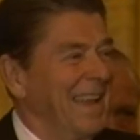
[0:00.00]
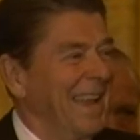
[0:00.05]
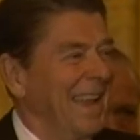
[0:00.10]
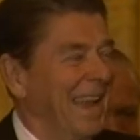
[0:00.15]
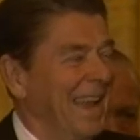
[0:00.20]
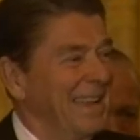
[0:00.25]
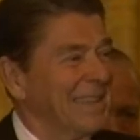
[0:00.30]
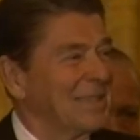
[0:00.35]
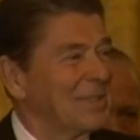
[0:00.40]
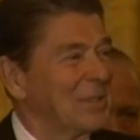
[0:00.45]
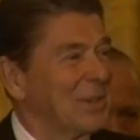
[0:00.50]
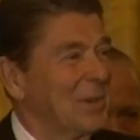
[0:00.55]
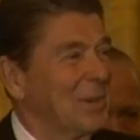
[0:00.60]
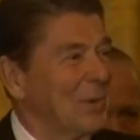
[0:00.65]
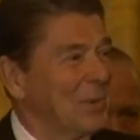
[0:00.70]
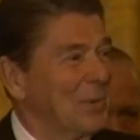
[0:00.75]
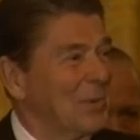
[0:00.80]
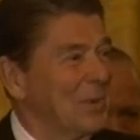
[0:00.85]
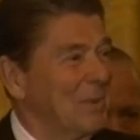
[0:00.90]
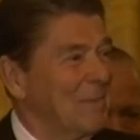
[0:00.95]
And
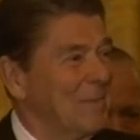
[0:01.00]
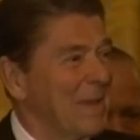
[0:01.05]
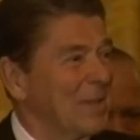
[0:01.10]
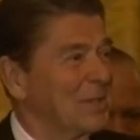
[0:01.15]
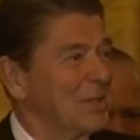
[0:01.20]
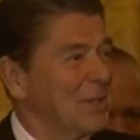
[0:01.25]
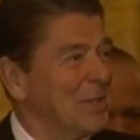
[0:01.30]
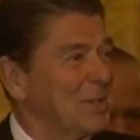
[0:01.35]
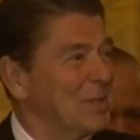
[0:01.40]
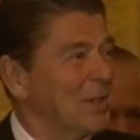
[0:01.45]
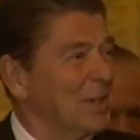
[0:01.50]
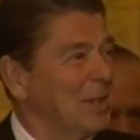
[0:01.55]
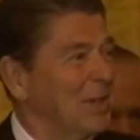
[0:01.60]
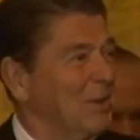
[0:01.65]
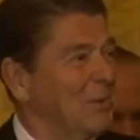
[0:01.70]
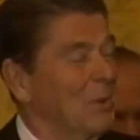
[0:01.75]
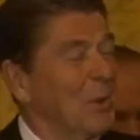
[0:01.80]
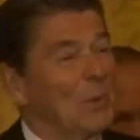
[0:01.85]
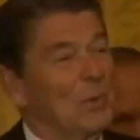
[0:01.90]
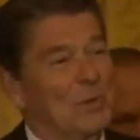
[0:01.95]
so the message that
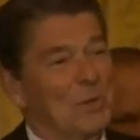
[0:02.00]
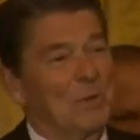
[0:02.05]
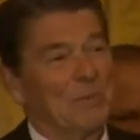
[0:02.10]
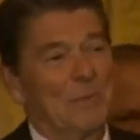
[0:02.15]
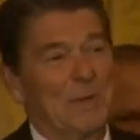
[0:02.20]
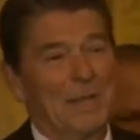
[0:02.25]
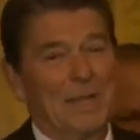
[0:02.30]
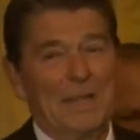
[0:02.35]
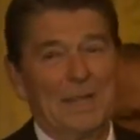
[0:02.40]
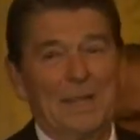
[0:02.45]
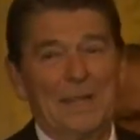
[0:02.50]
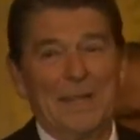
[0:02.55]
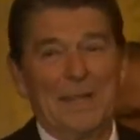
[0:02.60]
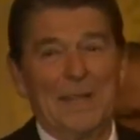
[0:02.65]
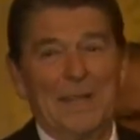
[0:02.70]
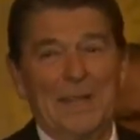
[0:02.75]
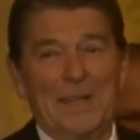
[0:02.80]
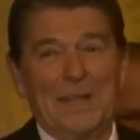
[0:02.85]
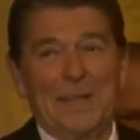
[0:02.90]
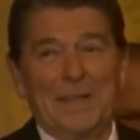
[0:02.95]
he wrote to me,
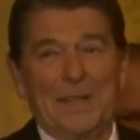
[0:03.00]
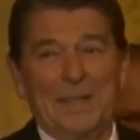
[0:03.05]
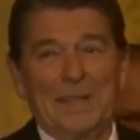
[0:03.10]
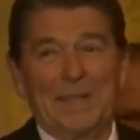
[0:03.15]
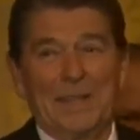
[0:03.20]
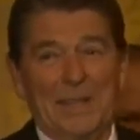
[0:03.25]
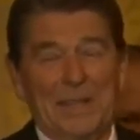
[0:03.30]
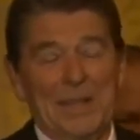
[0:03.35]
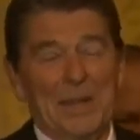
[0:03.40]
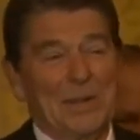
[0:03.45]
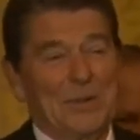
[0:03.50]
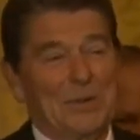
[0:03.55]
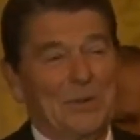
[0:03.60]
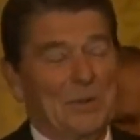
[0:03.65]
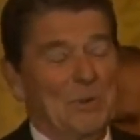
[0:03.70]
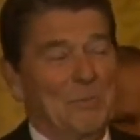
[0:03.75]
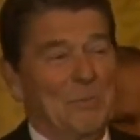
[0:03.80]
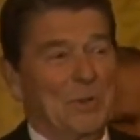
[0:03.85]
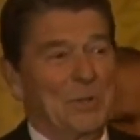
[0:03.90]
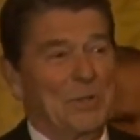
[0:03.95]
the young
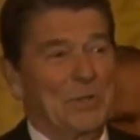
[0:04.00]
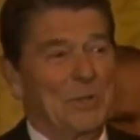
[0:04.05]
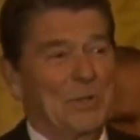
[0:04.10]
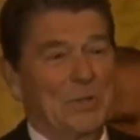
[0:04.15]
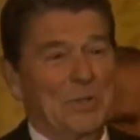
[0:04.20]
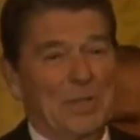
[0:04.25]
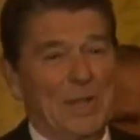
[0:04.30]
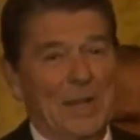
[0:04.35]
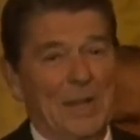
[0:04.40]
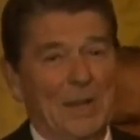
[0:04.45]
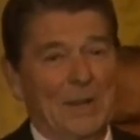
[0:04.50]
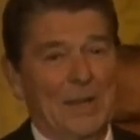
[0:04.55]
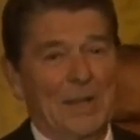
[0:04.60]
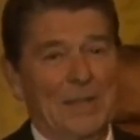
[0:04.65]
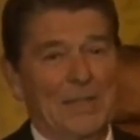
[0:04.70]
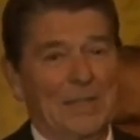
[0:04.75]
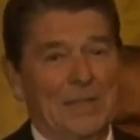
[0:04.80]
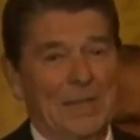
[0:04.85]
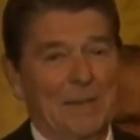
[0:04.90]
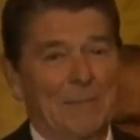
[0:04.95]
trooper stood there and
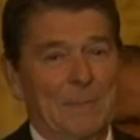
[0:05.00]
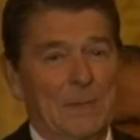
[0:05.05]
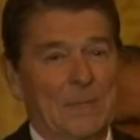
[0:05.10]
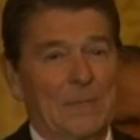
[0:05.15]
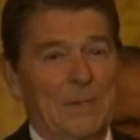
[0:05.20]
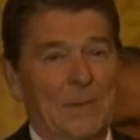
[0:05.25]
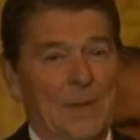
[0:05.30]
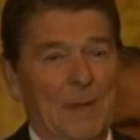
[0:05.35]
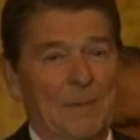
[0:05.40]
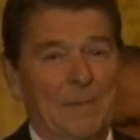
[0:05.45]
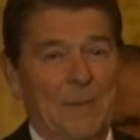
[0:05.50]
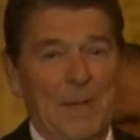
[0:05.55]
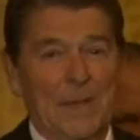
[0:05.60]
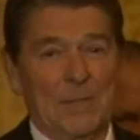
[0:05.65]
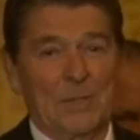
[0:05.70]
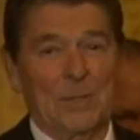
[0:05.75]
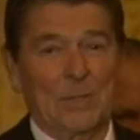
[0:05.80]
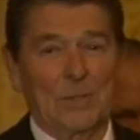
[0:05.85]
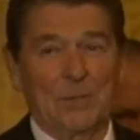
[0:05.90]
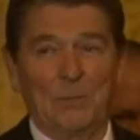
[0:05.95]
he said, Mr.
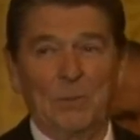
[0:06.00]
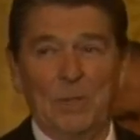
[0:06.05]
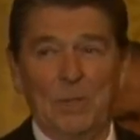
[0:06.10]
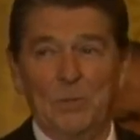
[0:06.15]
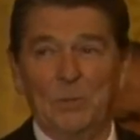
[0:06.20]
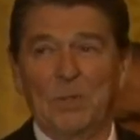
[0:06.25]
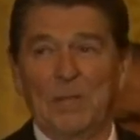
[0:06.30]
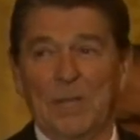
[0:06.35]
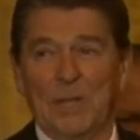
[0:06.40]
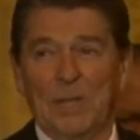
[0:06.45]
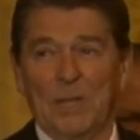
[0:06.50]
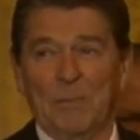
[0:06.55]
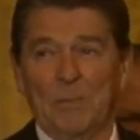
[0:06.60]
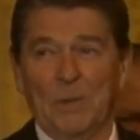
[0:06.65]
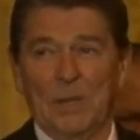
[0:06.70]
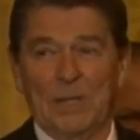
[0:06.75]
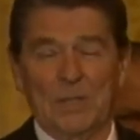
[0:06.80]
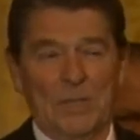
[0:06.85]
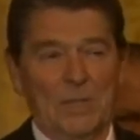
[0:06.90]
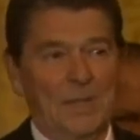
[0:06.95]
Ambassador, will you tell the
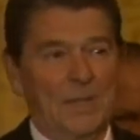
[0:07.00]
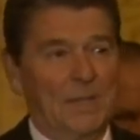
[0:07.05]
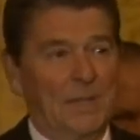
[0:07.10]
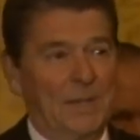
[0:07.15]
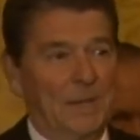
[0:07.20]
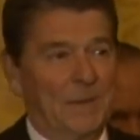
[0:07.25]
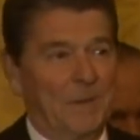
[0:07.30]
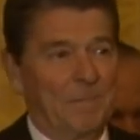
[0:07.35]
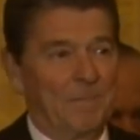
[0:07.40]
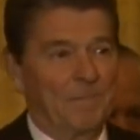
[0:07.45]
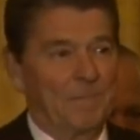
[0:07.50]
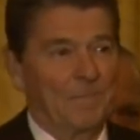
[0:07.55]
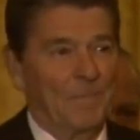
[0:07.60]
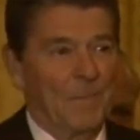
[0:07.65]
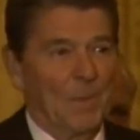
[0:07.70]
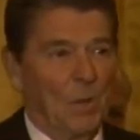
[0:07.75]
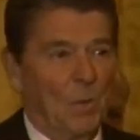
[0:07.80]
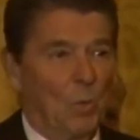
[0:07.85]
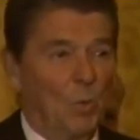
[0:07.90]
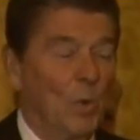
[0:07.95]
president,
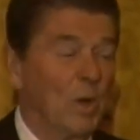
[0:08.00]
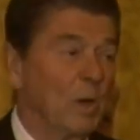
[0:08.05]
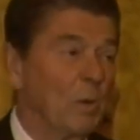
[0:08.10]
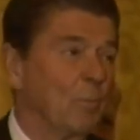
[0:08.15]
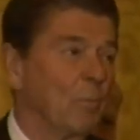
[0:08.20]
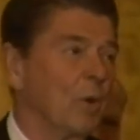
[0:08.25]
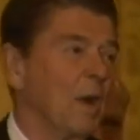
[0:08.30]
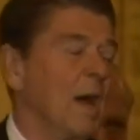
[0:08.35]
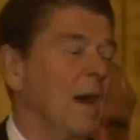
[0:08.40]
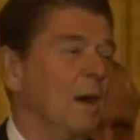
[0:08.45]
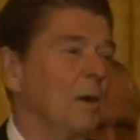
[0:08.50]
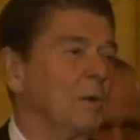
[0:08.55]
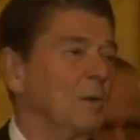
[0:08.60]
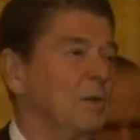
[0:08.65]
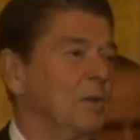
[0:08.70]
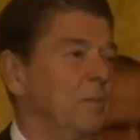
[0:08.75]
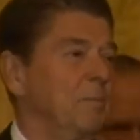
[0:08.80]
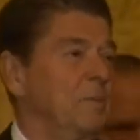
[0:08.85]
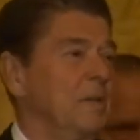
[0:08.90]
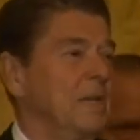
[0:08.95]
we're
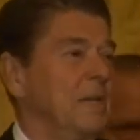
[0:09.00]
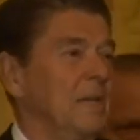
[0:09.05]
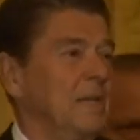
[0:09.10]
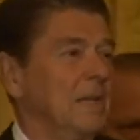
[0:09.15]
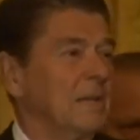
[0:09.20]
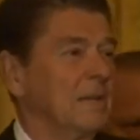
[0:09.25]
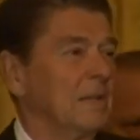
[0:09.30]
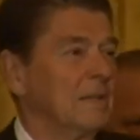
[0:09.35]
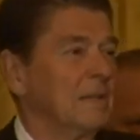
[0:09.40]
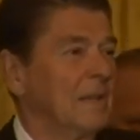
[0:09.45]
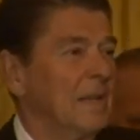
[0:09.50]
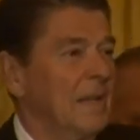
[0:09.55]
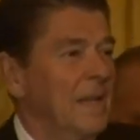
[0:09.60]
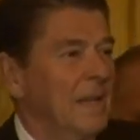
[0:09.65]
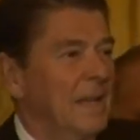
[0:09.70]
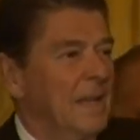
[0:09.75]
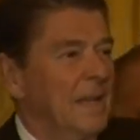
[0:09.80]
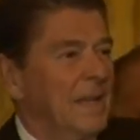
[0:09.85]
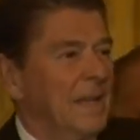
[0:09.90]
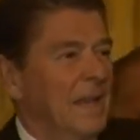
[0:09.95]
proud to be here
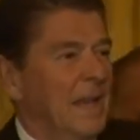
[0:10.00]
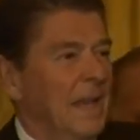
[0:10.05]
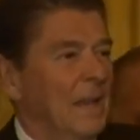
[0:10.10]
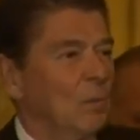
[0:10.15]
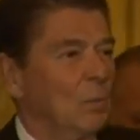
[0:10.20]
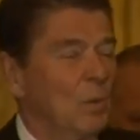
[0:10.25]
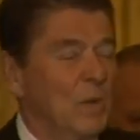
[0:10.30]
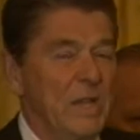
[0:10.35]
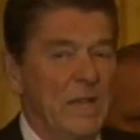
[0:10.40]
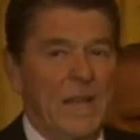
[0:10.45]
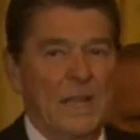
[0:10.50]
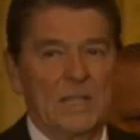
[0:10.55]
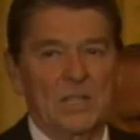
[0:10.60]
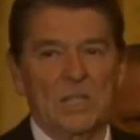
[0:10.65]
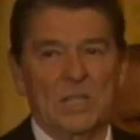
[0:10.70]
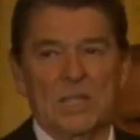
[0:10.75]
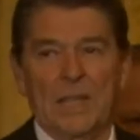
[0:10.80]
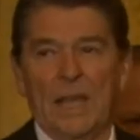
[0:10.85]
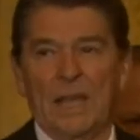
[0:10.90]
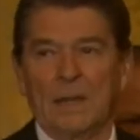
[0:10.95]
and we ain't
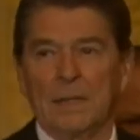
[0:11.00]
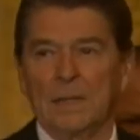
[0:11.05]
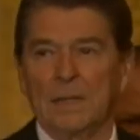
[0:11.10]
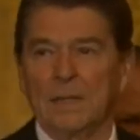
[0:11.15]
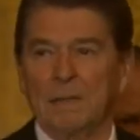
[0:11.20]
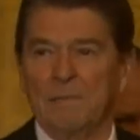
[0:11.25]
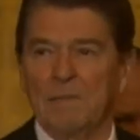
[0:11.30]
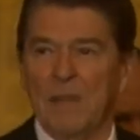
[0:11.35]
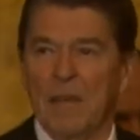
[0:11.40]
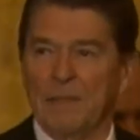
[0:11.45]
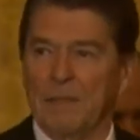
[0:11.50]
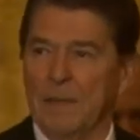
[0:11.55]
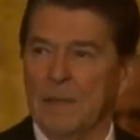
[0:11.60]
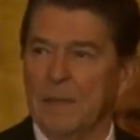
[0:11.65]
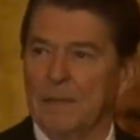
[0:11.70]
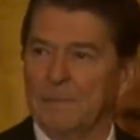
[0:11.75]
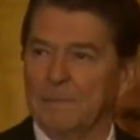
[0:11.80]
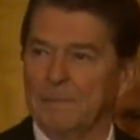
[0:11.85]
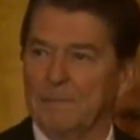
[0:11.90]
scared of nothing.